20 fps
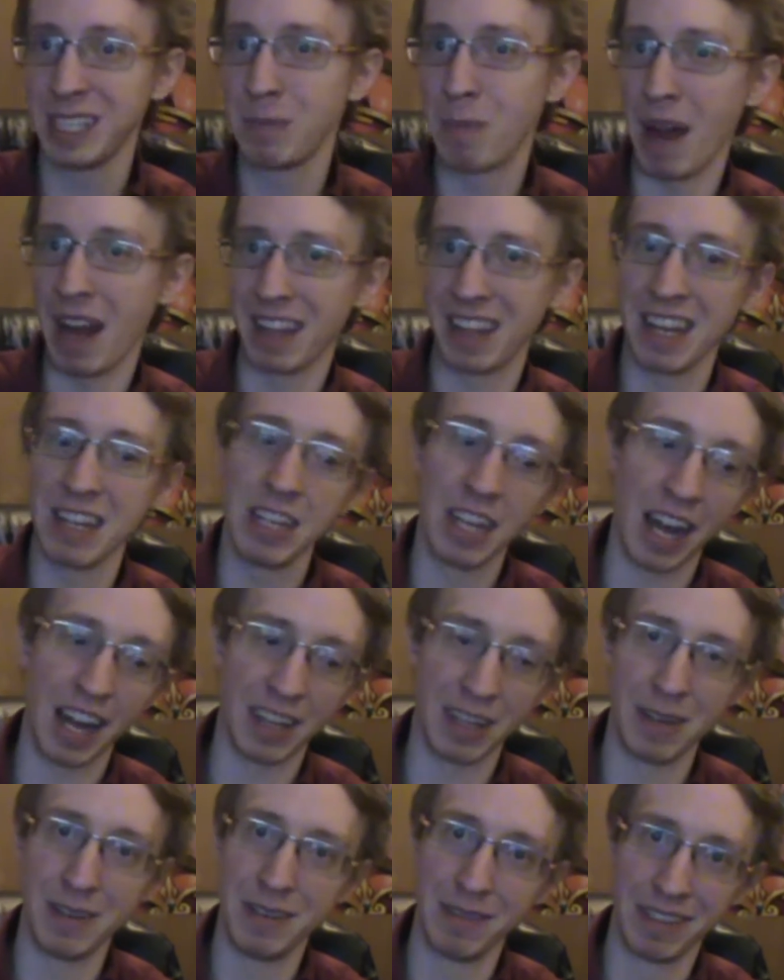least back then you
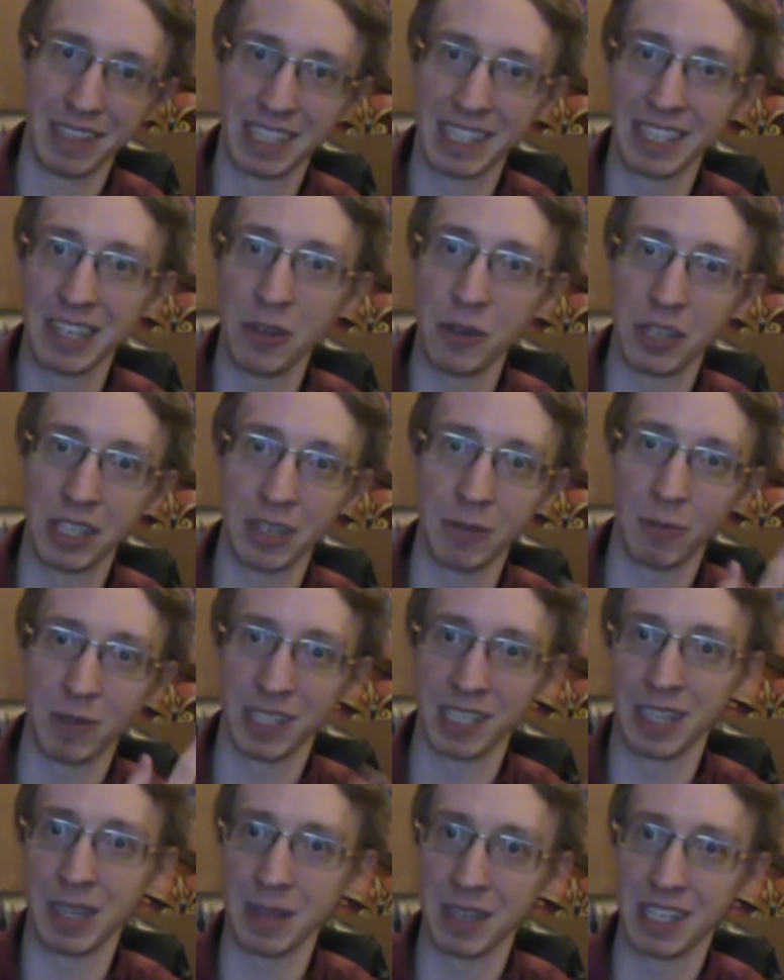had the excuse it
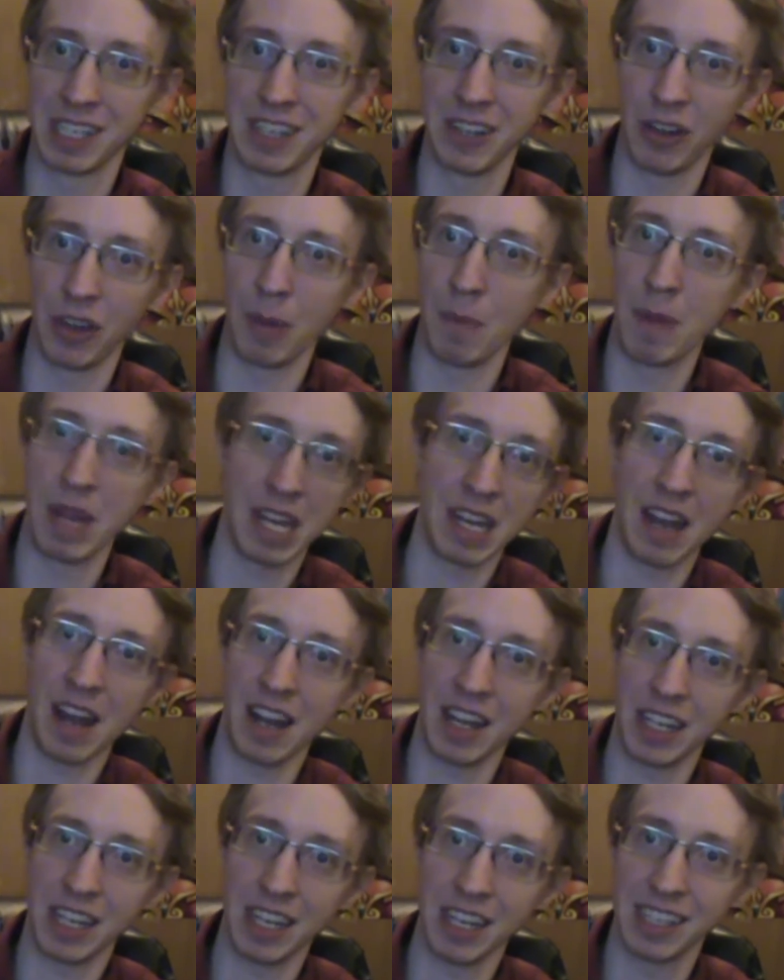was still the
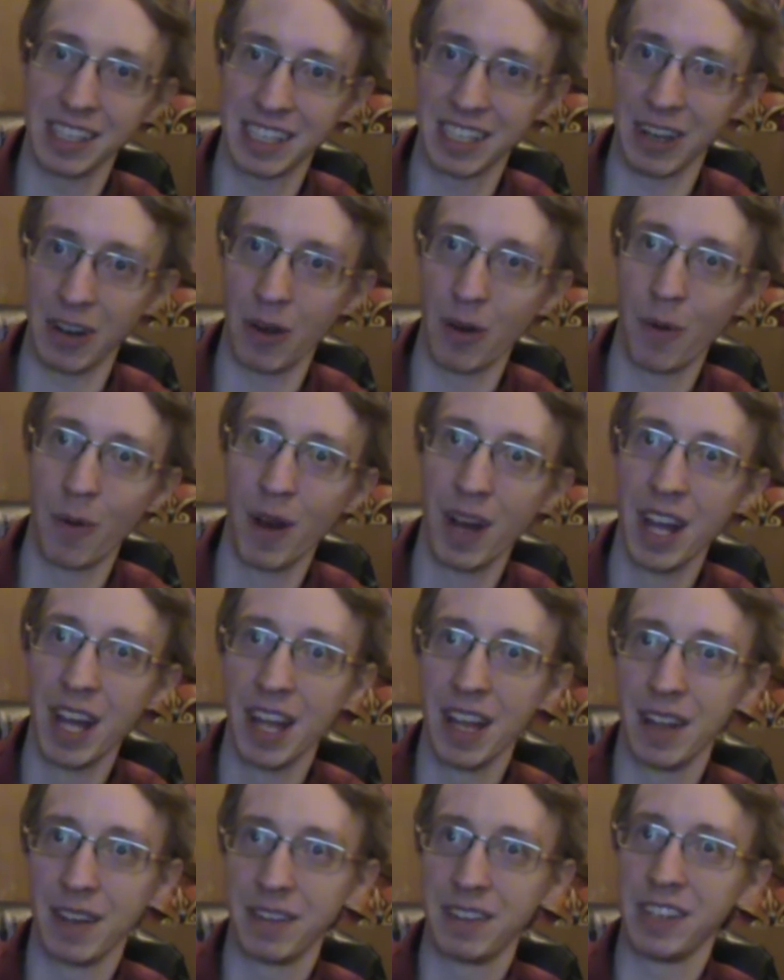mid-90s, so
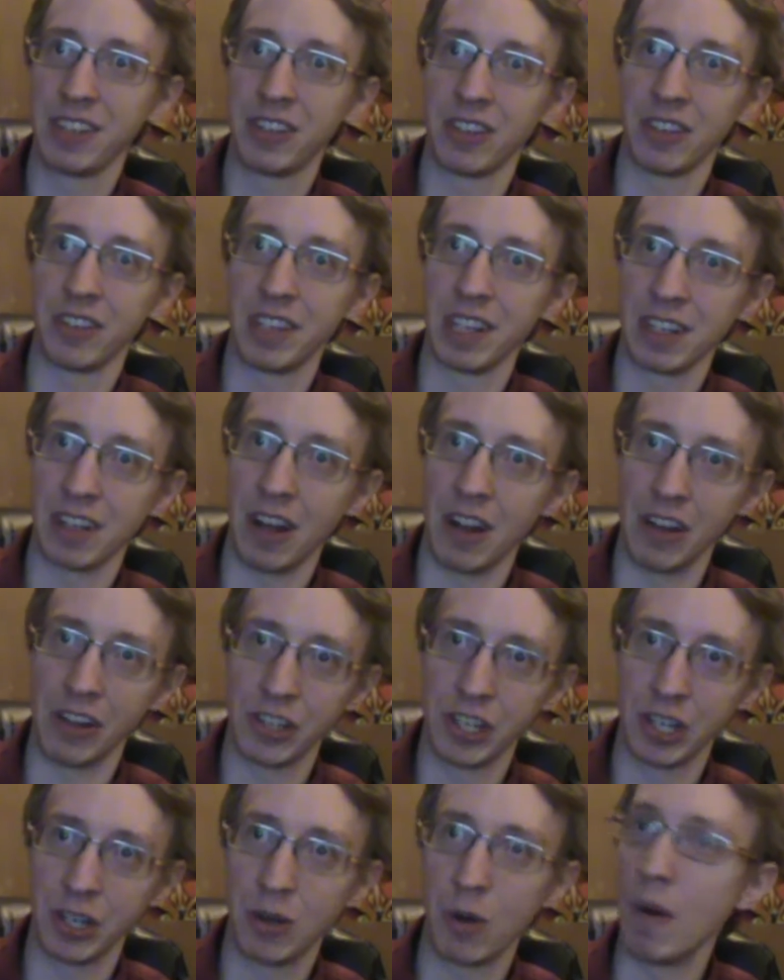digital
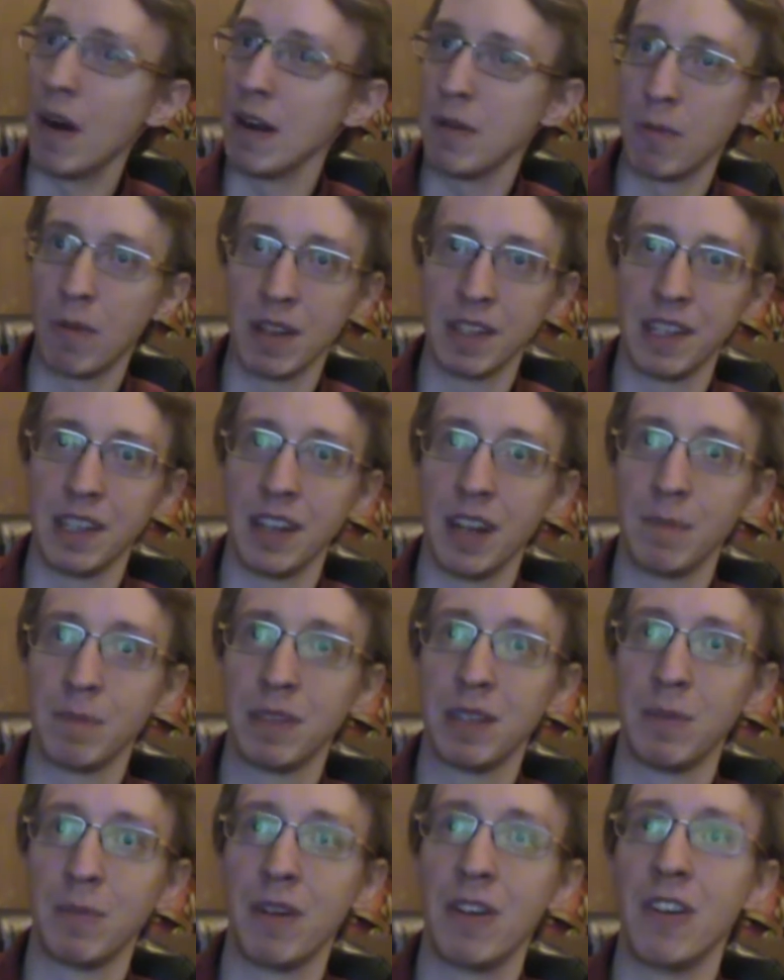technology quite wasn't
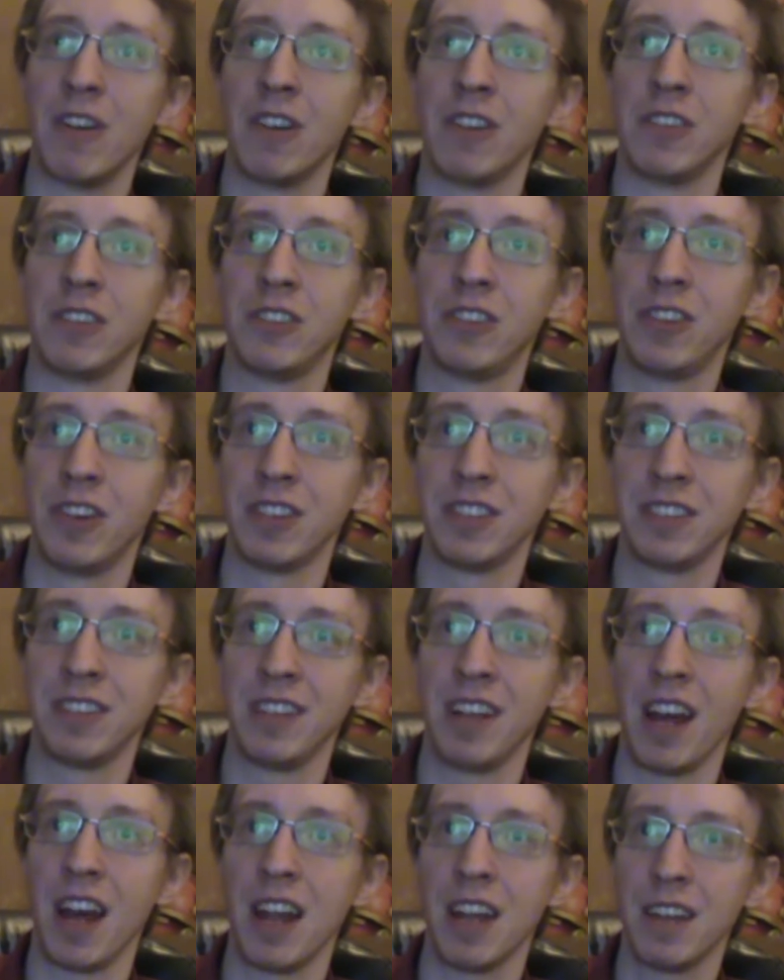up to par
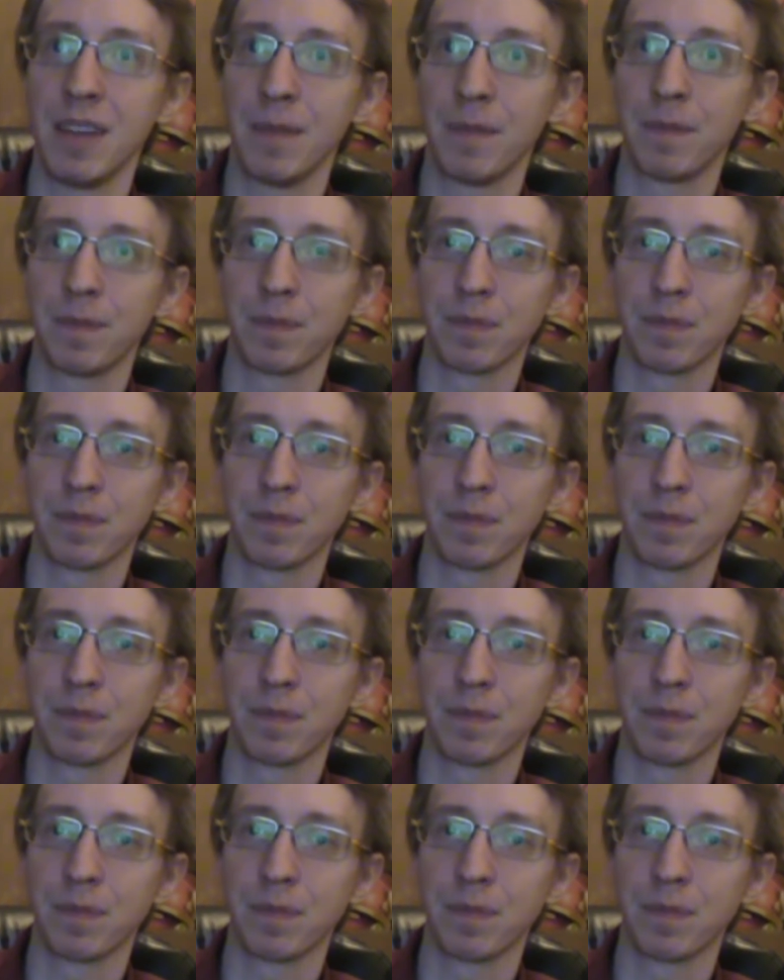just yet.